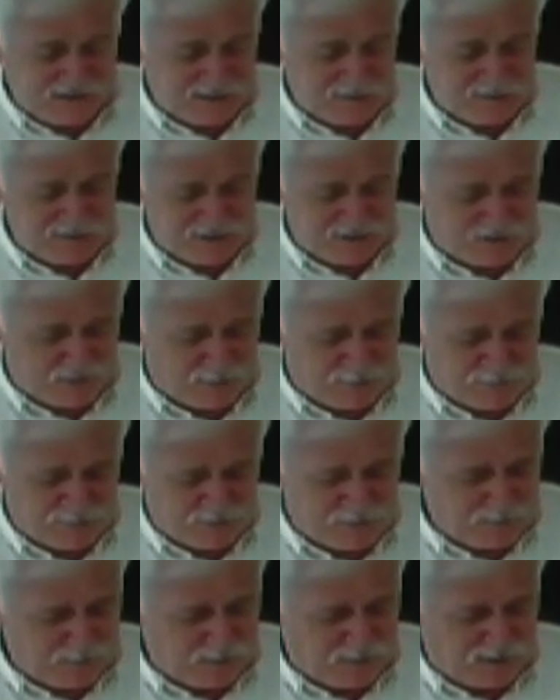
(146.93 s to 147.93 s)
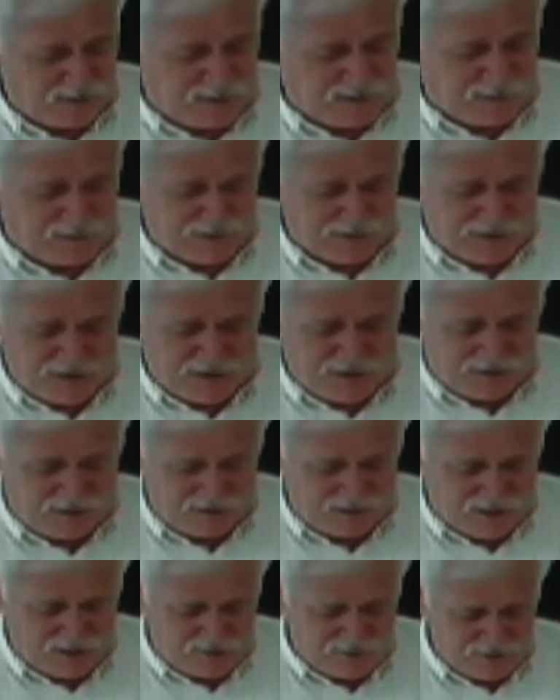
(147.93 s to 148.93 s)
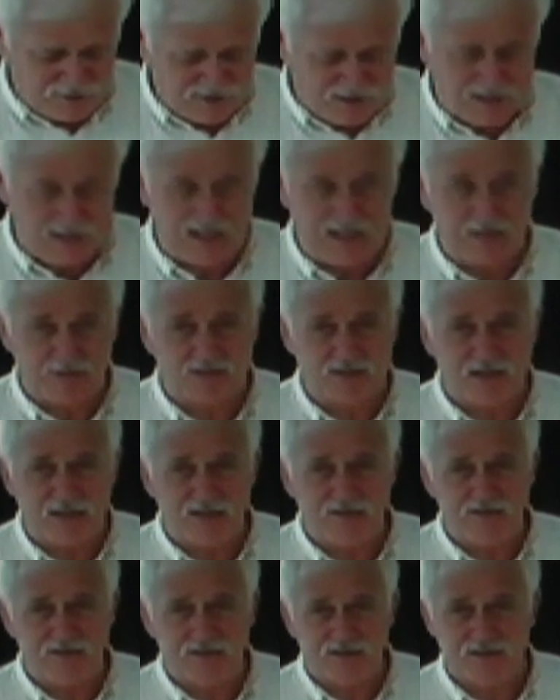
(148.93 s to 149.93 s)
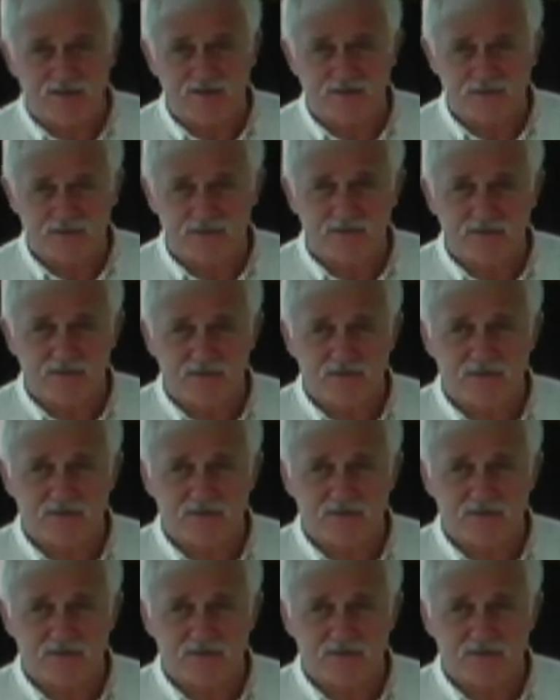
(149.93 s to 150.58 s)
if deemed inartfully pled. I think y'all heard that language, haven't you?